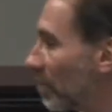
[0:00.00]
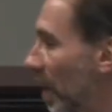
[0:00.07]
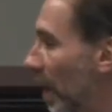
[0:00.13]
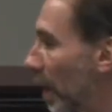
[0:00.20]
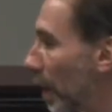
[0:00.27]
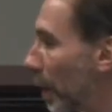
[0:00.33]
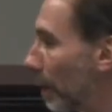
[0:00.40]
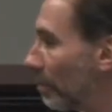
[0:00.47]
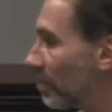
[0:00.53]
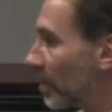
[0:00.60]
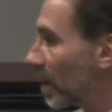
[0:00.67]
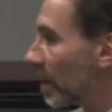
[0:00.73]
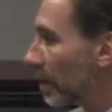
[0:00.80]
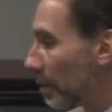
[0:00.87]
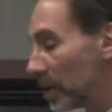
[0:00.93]

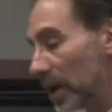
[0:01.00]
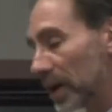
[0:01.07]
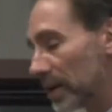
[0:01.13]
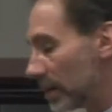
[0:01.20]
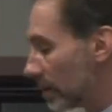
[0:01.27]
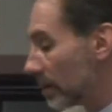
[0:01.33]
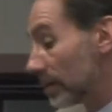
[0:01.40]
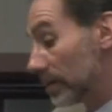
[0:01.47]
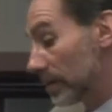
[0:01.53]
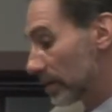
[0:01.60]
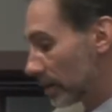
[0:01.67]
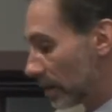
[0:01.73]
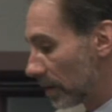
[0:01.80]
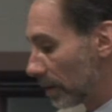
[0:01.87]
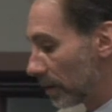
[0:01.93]
But
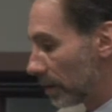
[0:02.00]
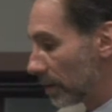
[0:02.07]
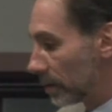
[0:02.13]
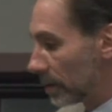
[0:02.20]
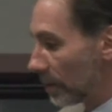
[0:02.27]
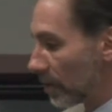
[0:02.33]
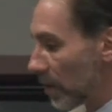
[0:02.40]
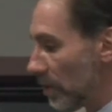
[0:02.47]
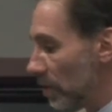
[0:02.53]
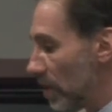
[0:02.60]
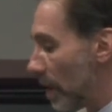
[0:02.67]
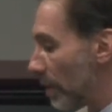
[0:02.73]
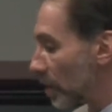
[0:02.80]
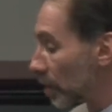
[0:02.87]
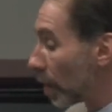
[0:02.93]
different things are
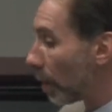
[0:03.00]
coming.